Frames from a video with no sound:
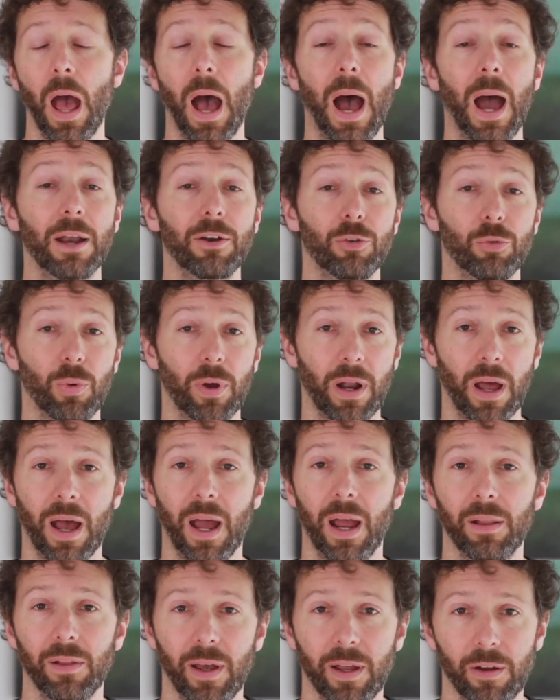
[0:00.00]
I just want to
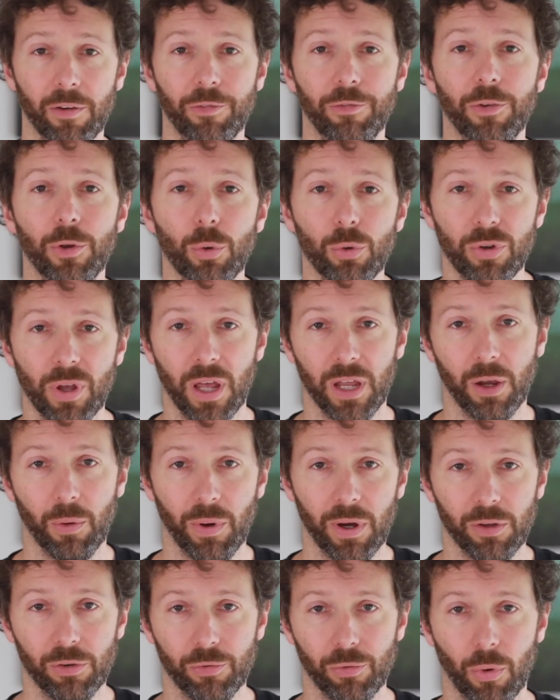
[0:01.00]
highlight a few
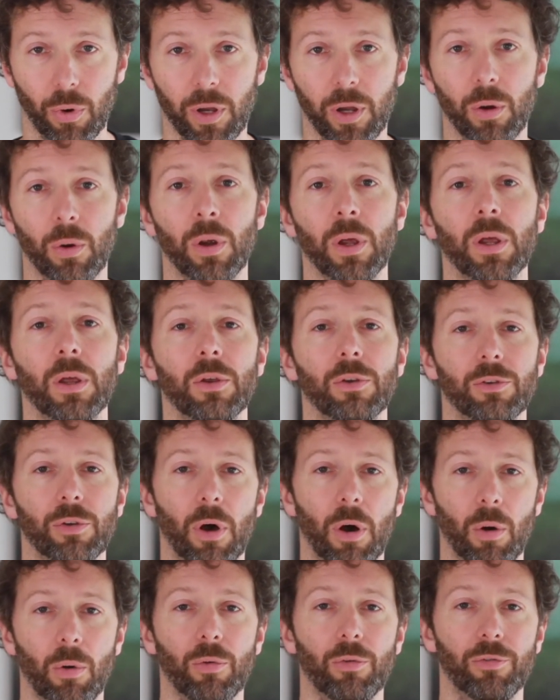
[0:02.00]
takeaways for you,
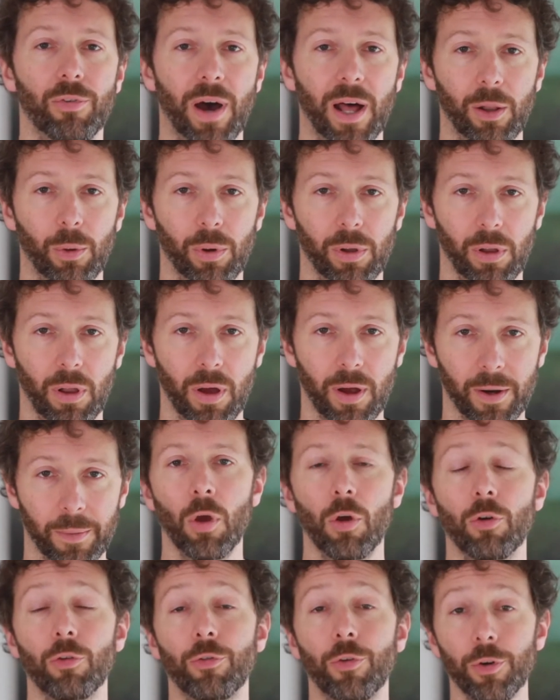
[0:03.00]
so follow along.
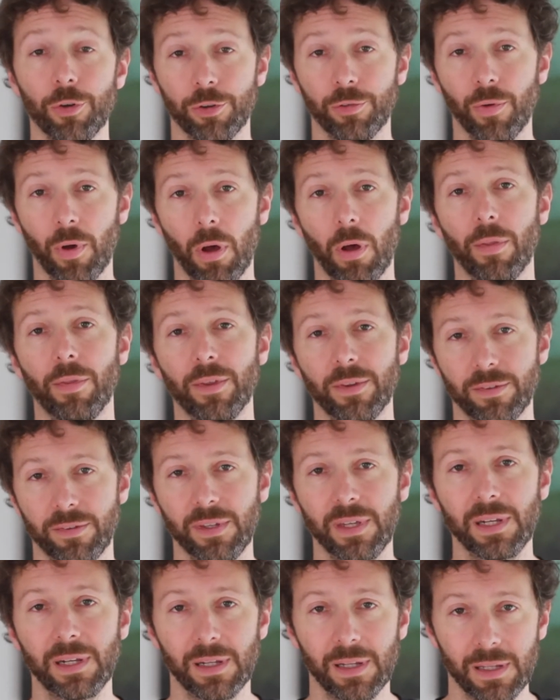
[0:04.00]
First of all, this
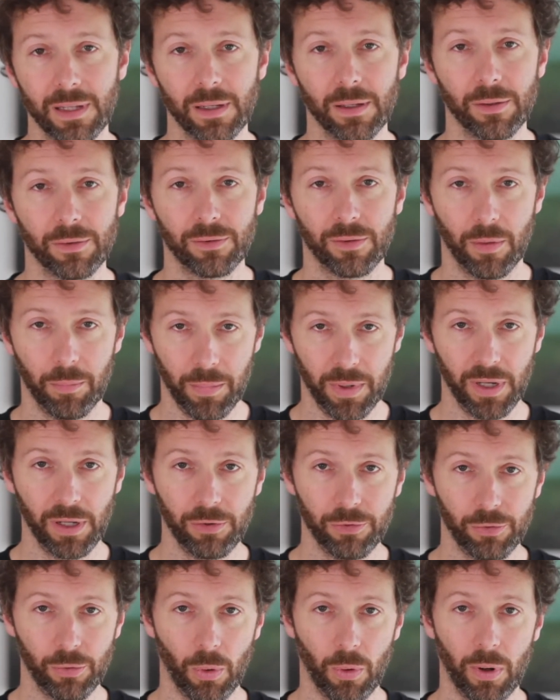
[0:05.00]
scene is a mini
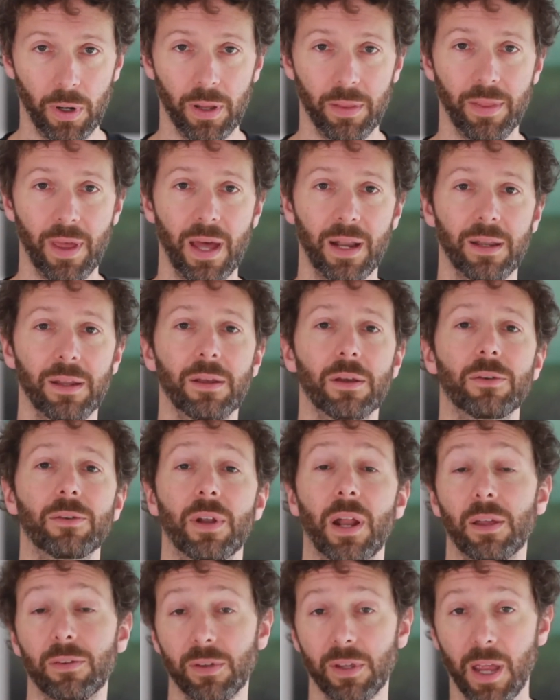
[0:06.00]
story. That is,
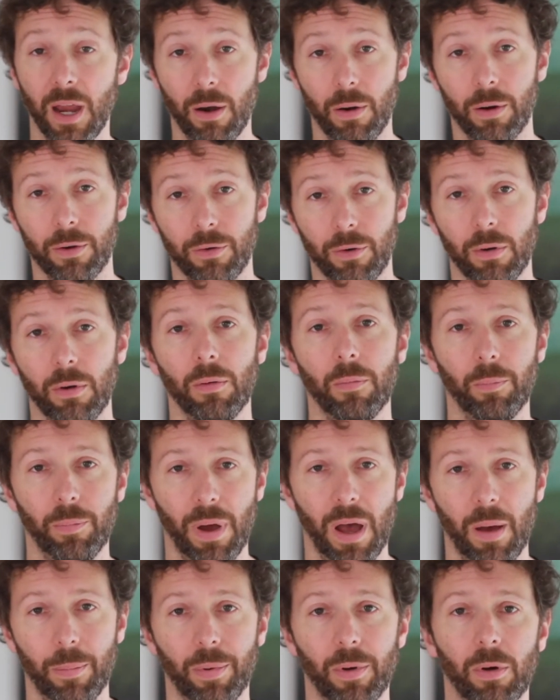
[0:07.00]
it has a character,
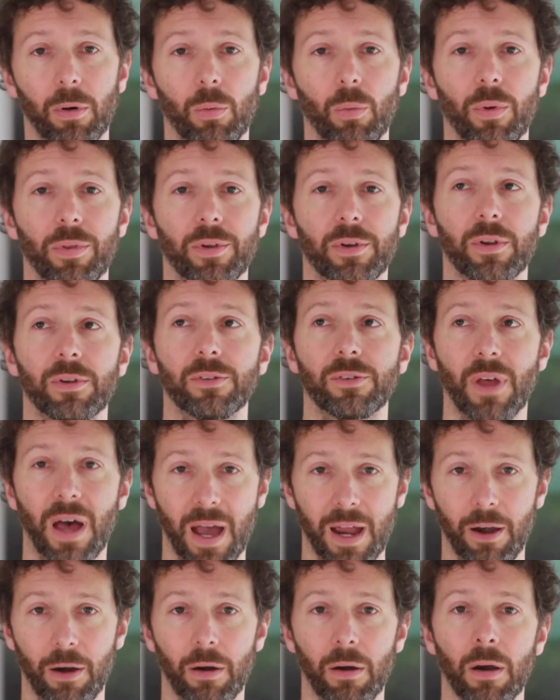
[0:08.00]
Papa, with a
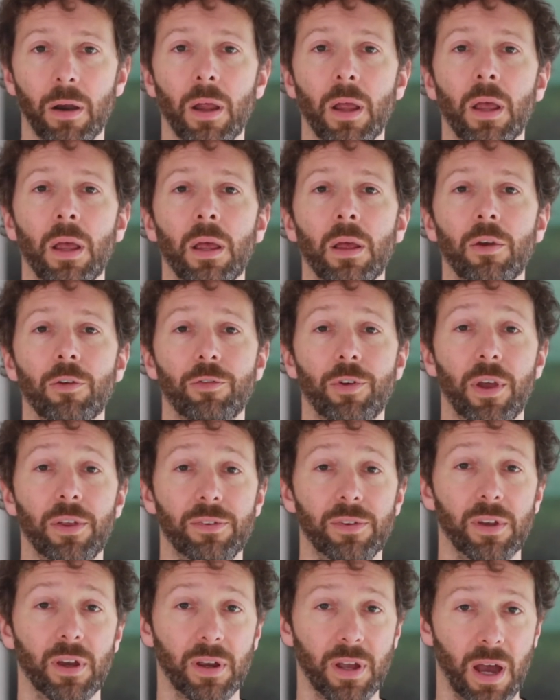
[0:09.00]
desire,
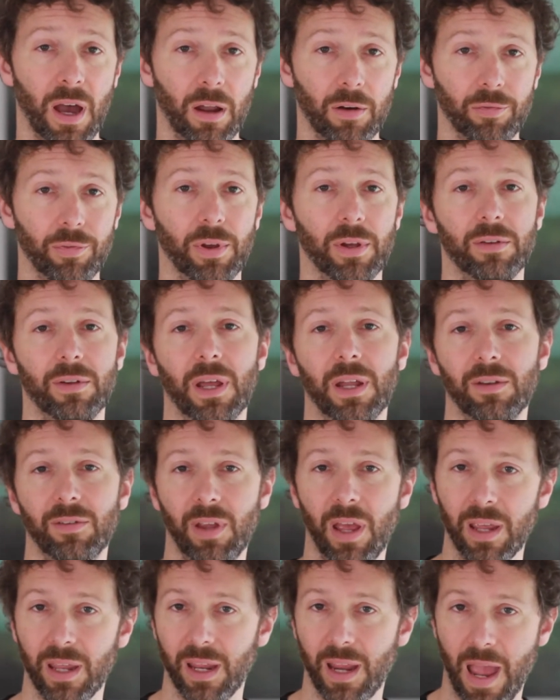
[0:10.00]
facing a conflict and
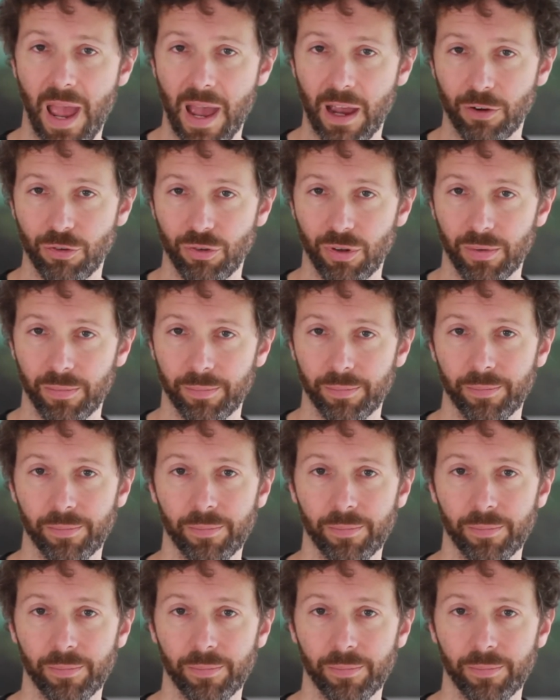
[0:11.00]
taking action.